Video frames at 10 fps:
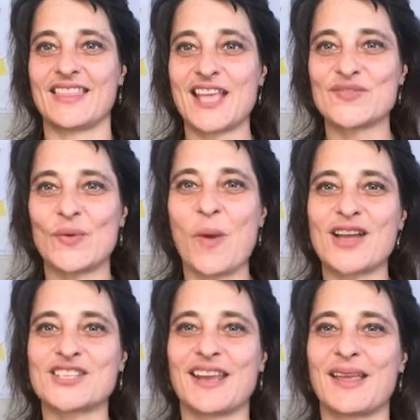Thanks for
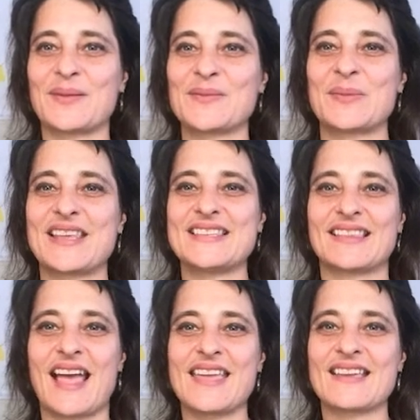watching. Please
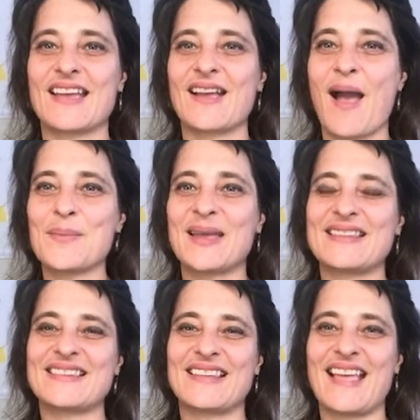like,
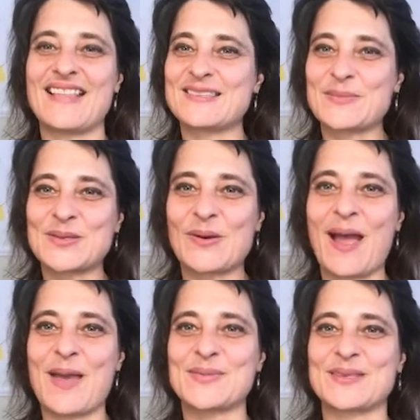comment, and
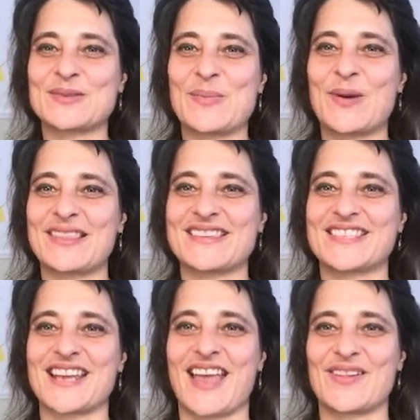subscribe to support this
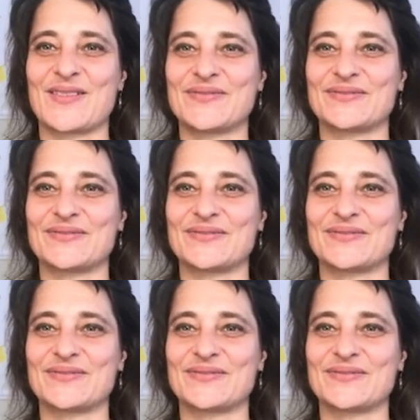channel.